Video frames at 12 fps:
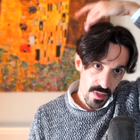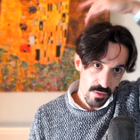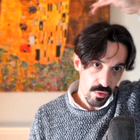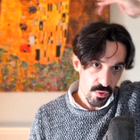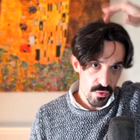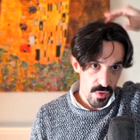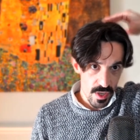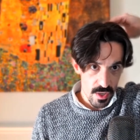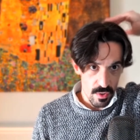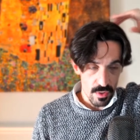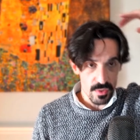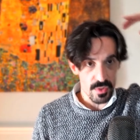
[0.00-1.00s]
to trigger
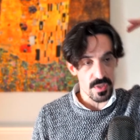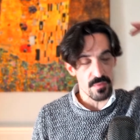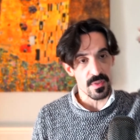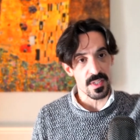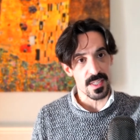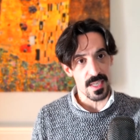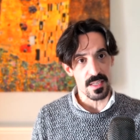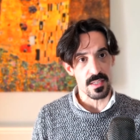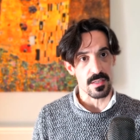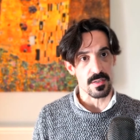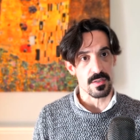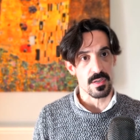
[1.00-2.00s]
all those different
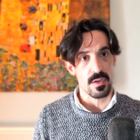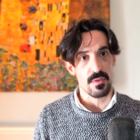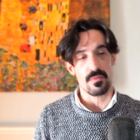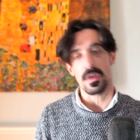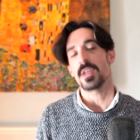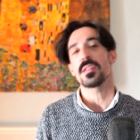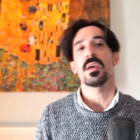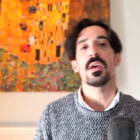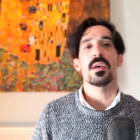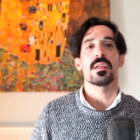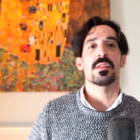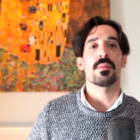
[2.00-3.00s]
senses, right?
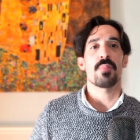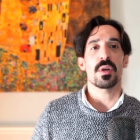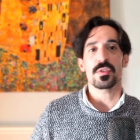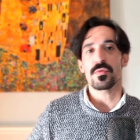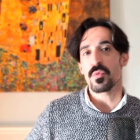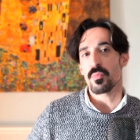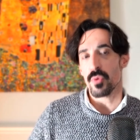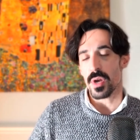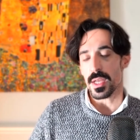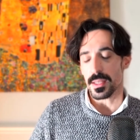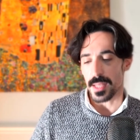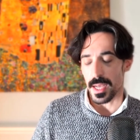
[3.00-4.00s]
The part of your
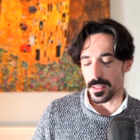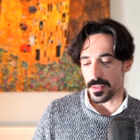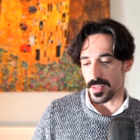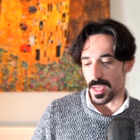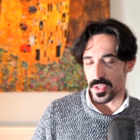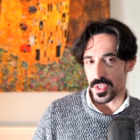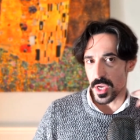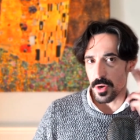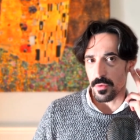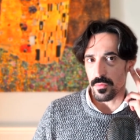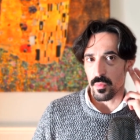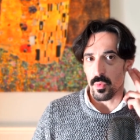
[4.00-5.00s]
brain that takes care
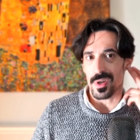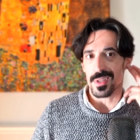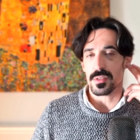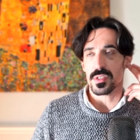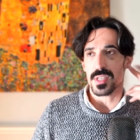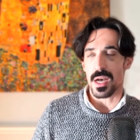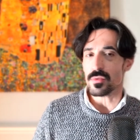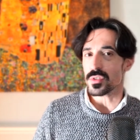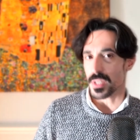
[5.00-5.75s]
of what it sounds